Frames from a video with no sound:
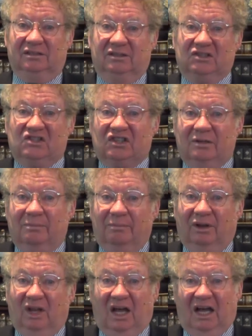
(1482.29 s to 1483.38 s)

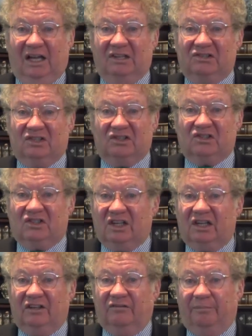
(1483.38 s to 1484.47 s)
symbolized the
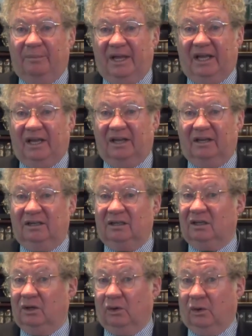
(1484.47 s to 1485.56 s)
city of man
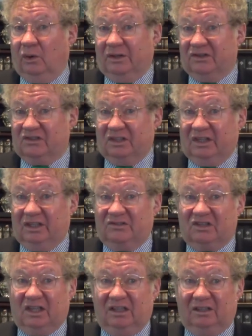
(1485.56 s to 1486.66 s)
or the city of
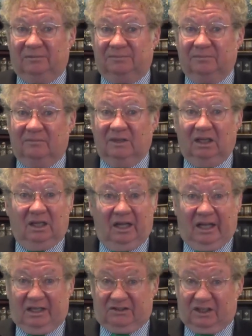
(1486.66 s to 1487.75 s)
Satan.
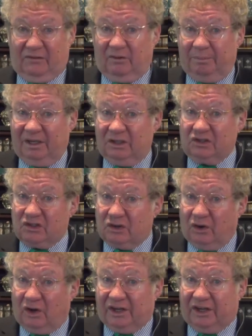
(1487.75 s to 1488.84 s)
It's never been
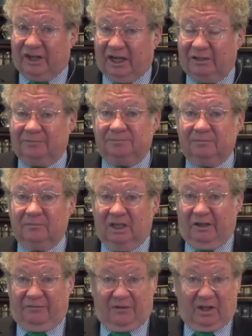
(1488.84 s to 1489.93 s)
destroyed yet.
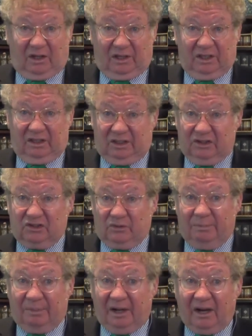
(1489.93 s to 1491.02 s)
It fell into
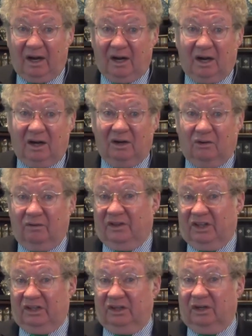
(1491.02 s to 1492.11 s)
disrepair over
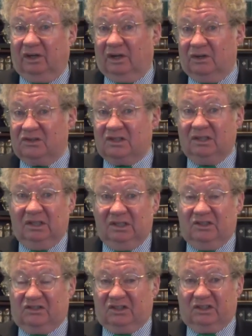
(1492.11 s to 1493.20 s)
the years
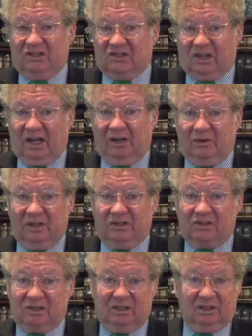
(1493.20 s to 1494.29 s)
since
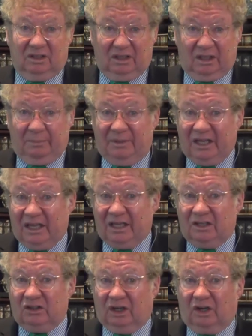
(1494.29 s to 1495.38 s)
Cyrus the
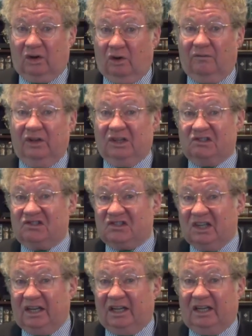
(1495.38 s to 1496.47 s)
Mede took over the
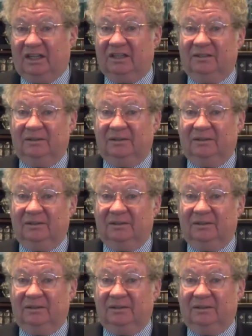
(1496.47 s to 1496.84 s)
city.